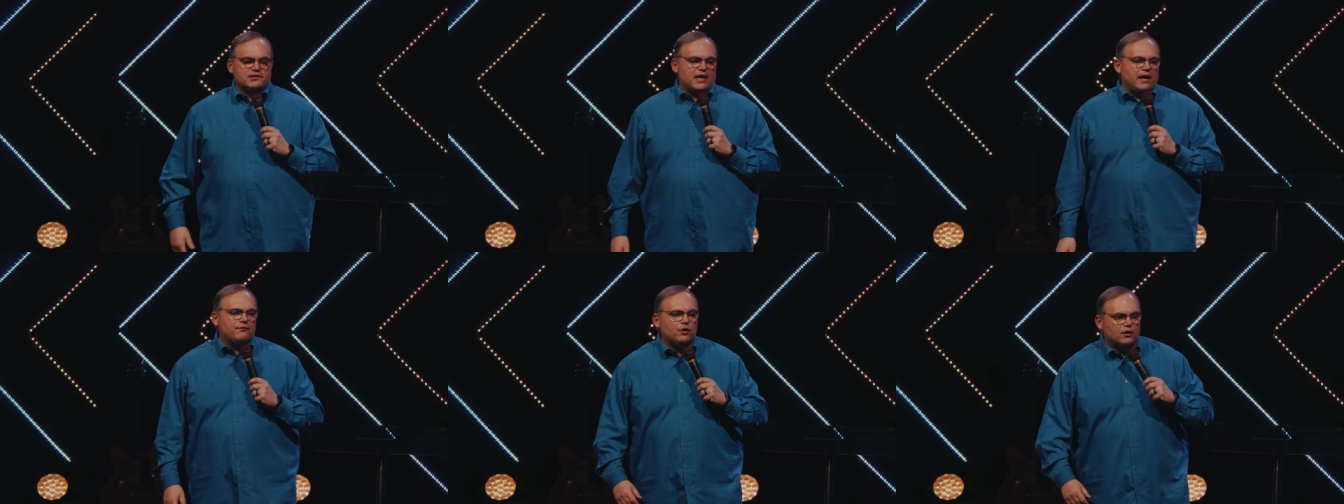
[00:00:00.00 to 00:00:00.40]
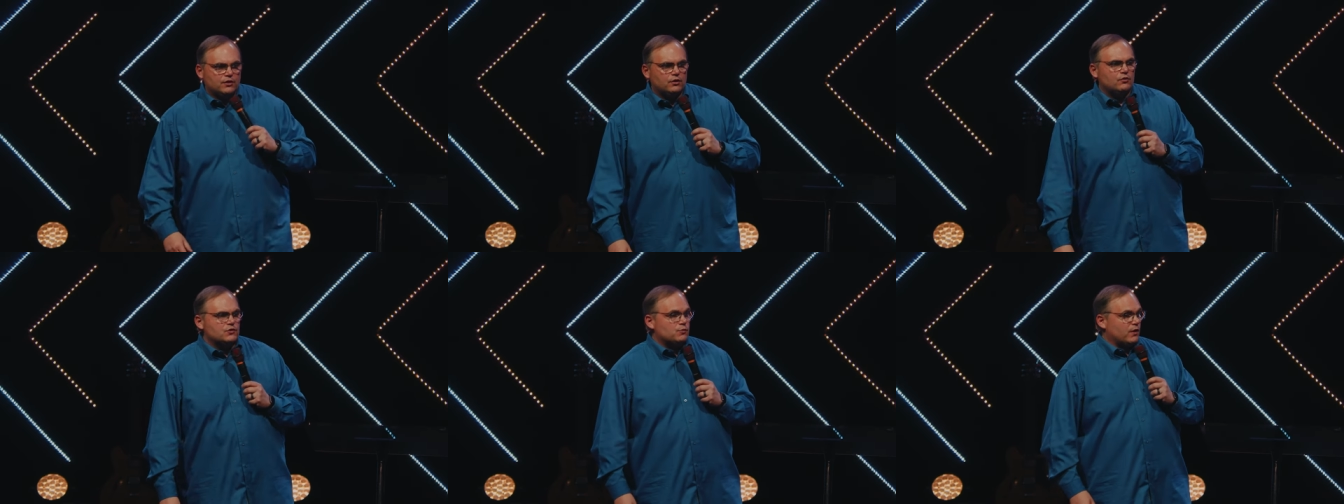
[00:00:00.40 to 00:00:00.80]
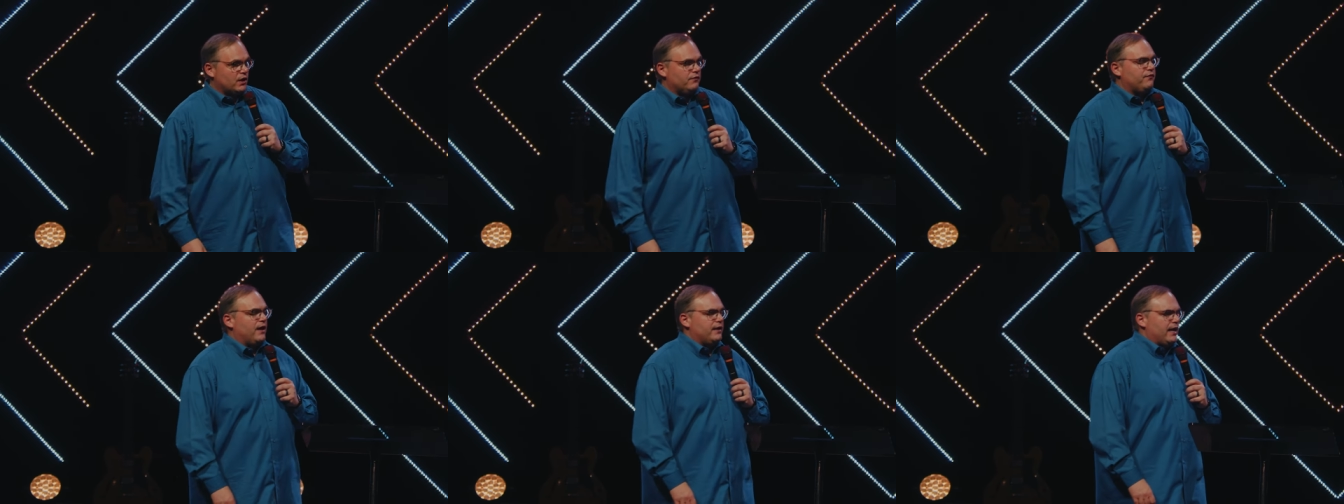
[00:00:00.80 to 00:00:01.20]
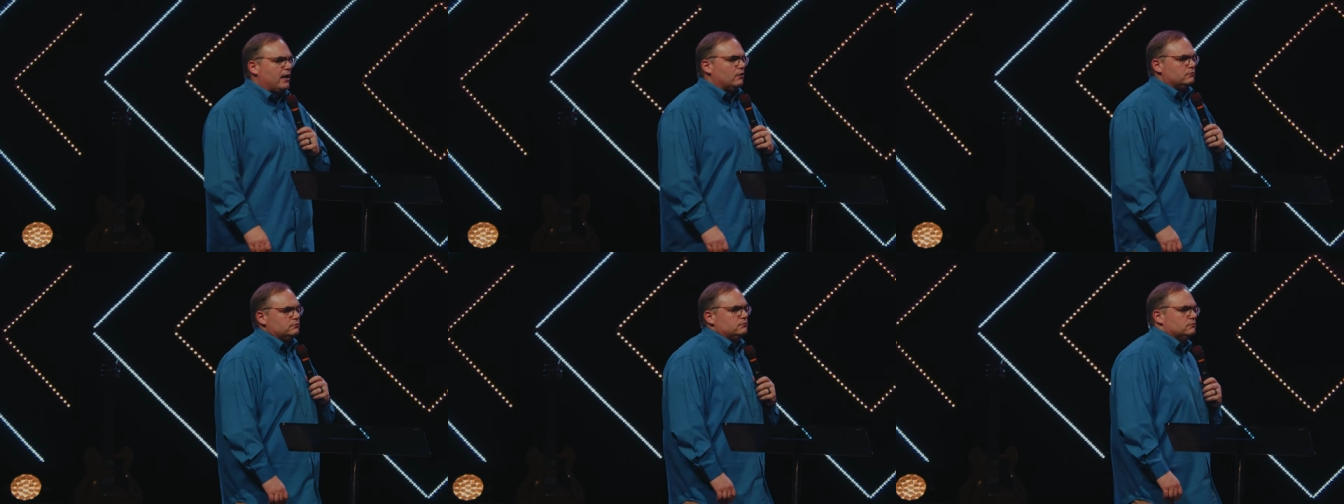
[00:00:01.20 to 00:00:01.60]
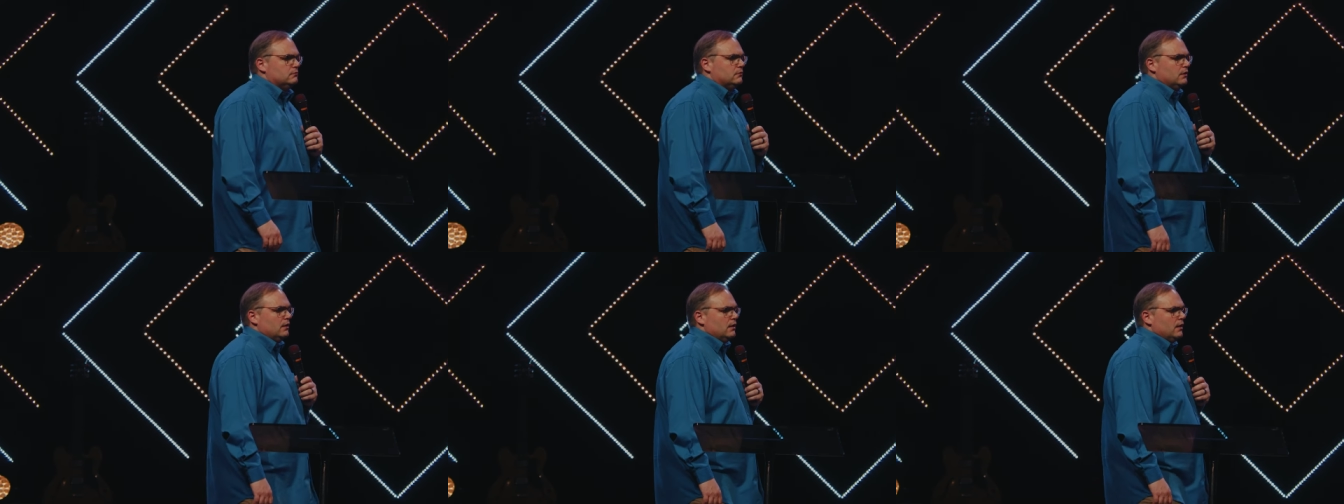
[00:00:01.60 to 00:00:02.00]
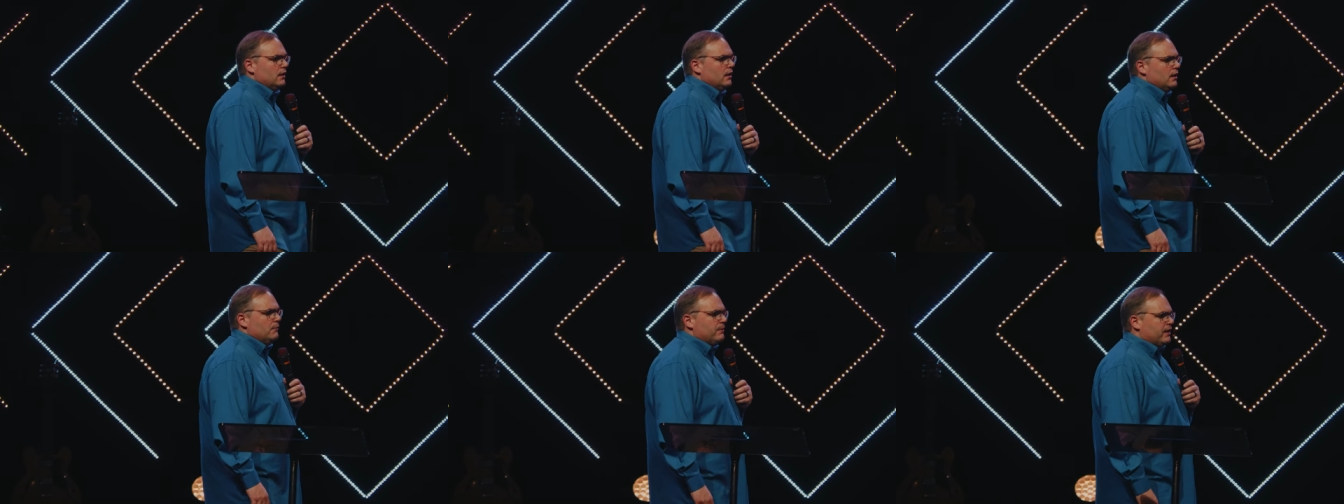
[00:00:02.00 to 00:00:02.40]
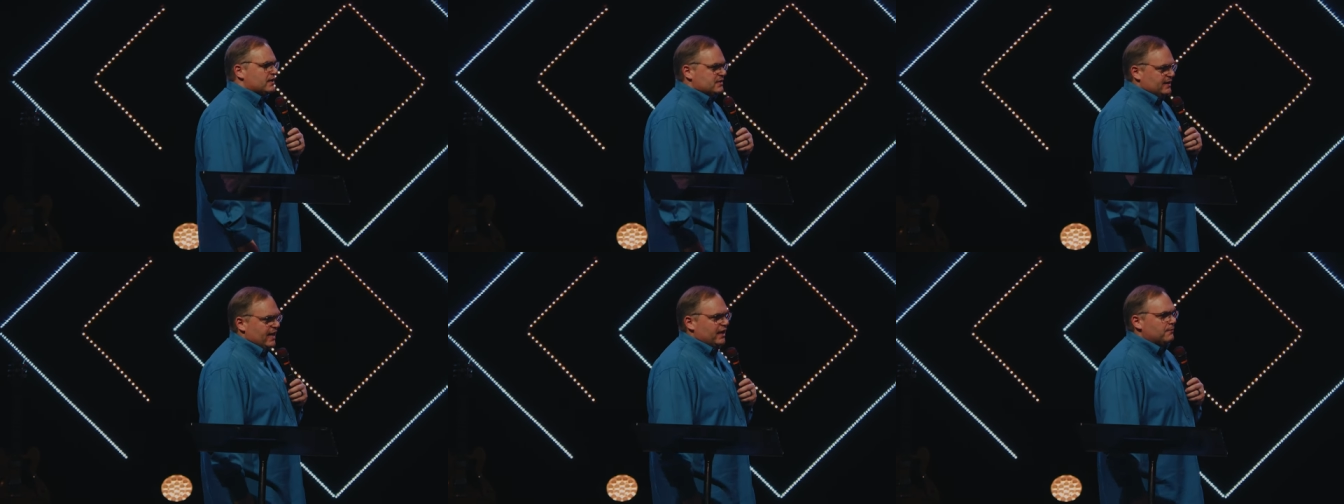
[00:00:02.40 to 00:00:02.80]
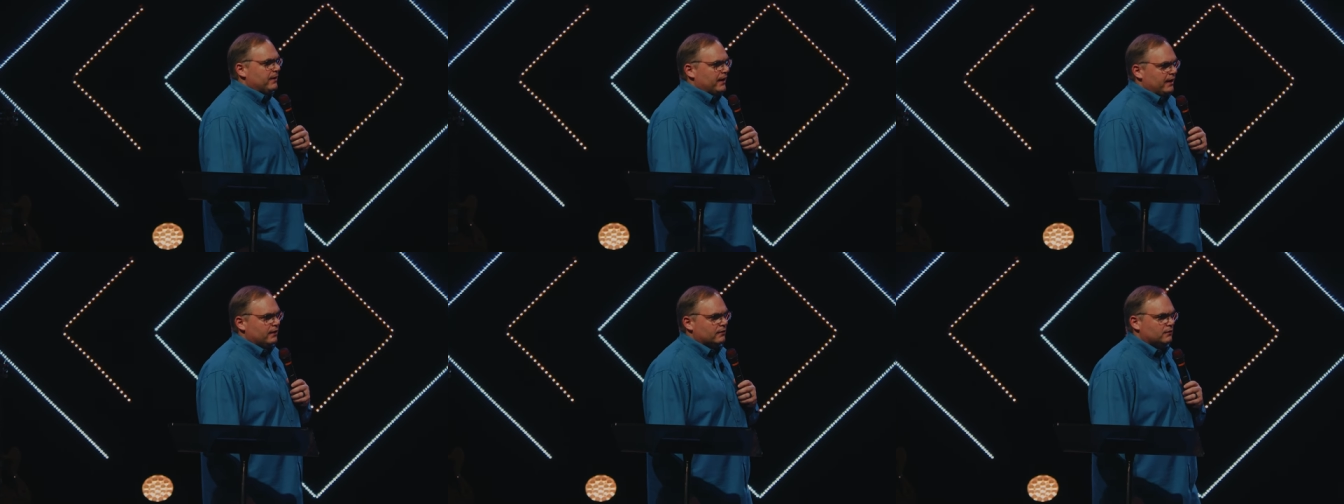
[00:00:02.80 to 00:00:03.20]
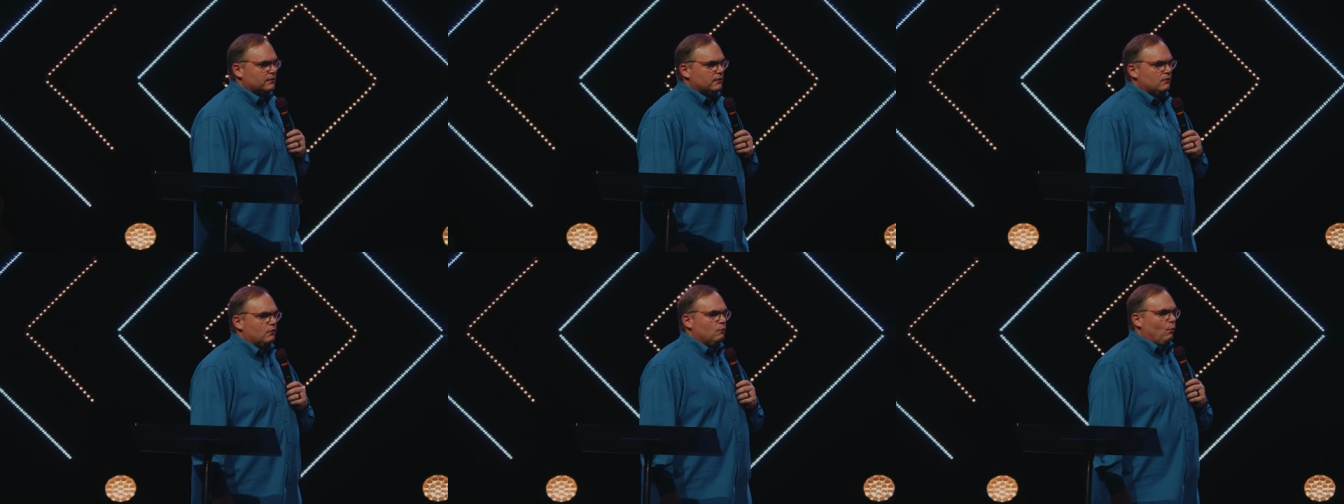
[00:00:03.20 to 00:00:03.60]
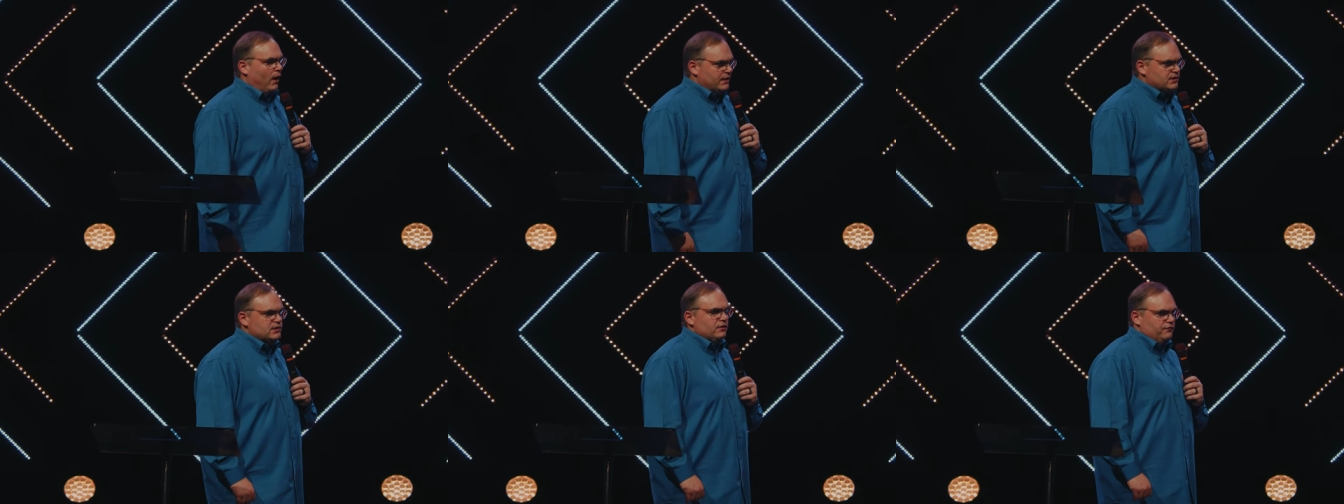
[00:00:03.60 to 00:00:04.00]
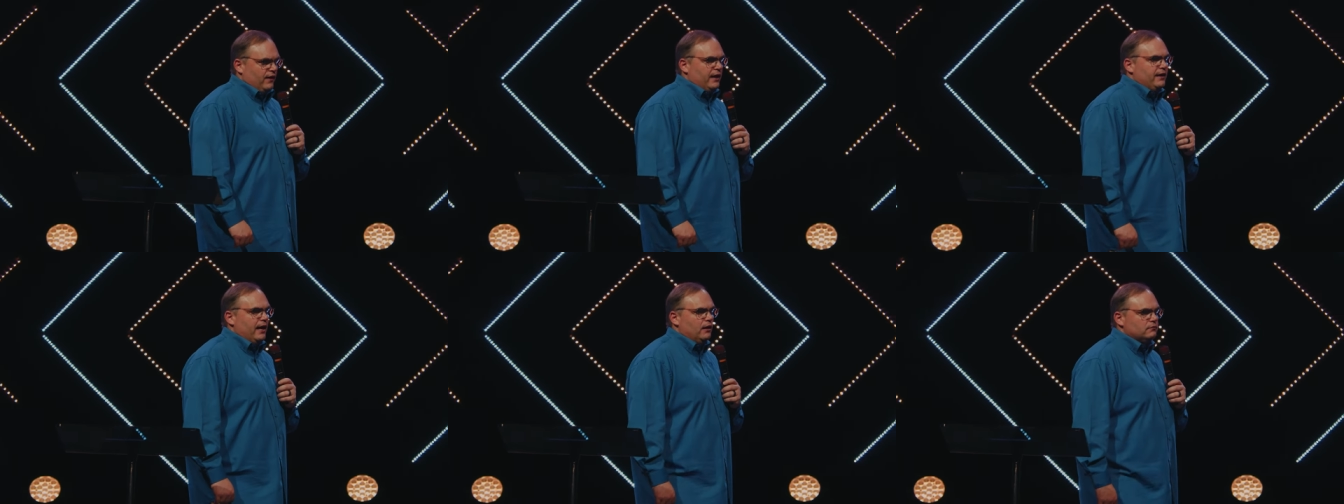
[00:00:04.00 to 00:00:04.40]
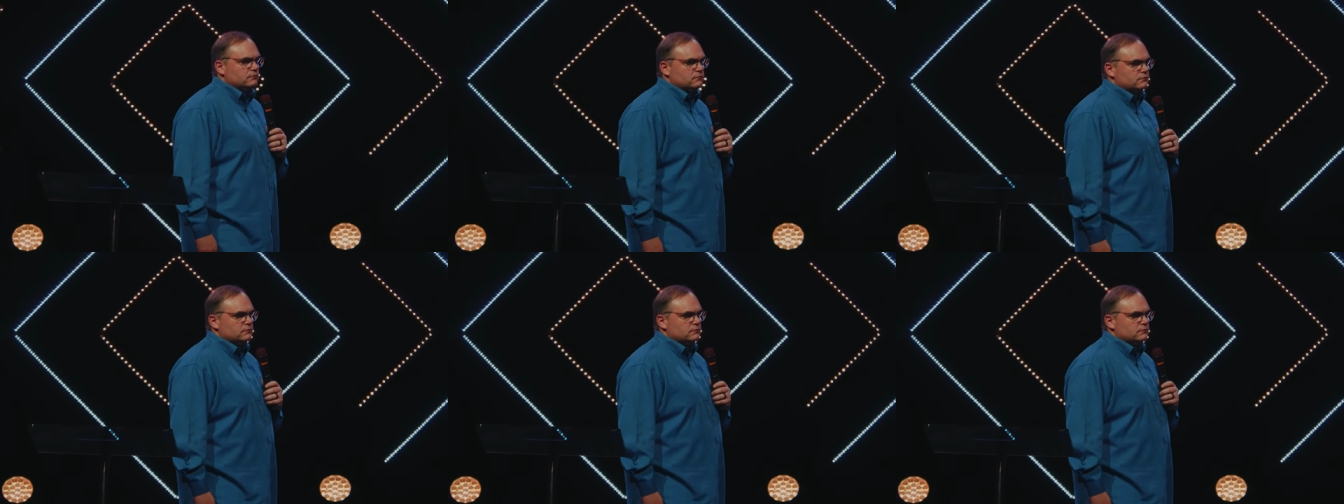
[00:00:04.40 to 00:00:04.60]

I have good news. We're going to find out because the enemy wants to find out.